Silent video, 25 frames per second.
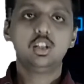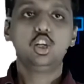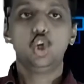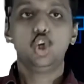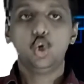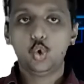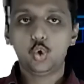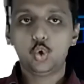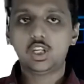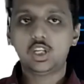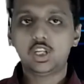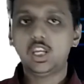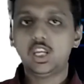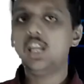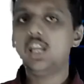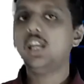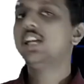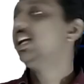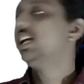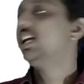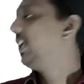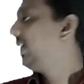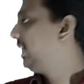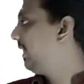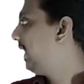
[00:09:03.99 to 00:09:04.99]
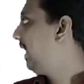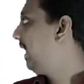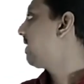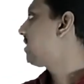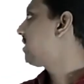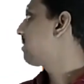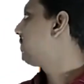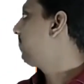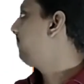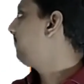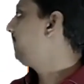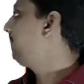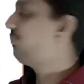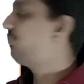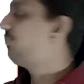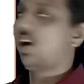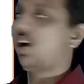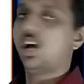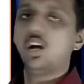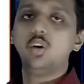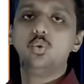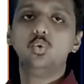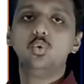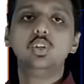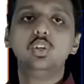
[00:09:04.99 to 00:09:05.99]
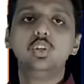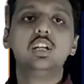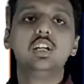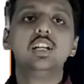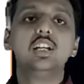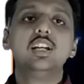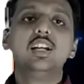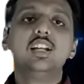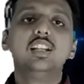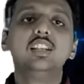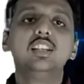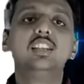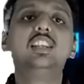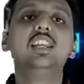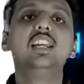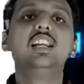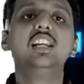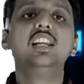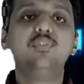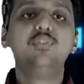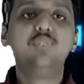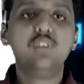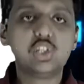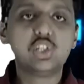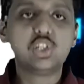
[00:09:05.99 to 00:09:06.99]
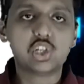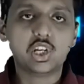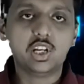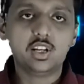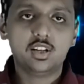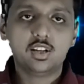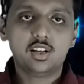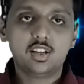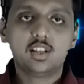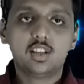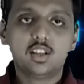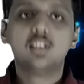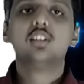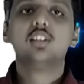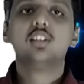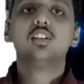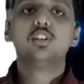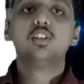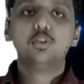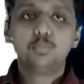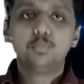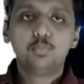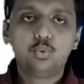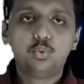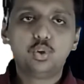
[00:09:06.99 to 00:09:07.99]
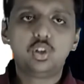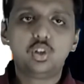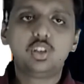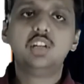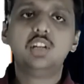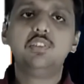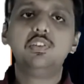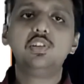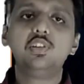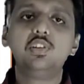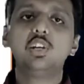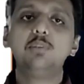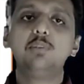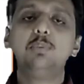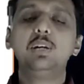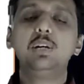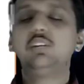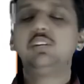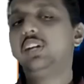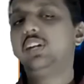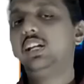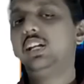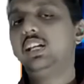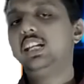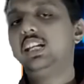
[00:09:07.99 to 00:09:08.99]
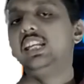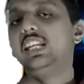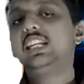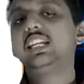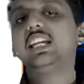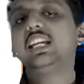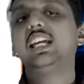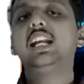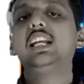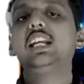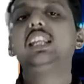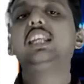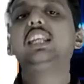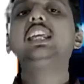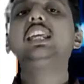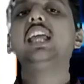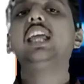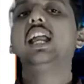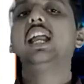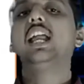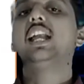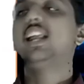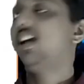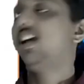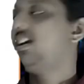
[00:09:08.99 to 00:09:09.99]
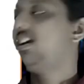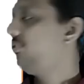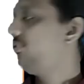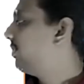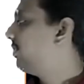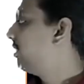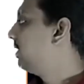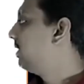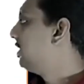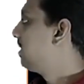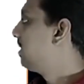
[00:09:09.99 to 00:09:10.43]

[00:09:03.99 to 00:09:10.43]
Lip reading: Okay, next we found the division, put division between D caret E and F.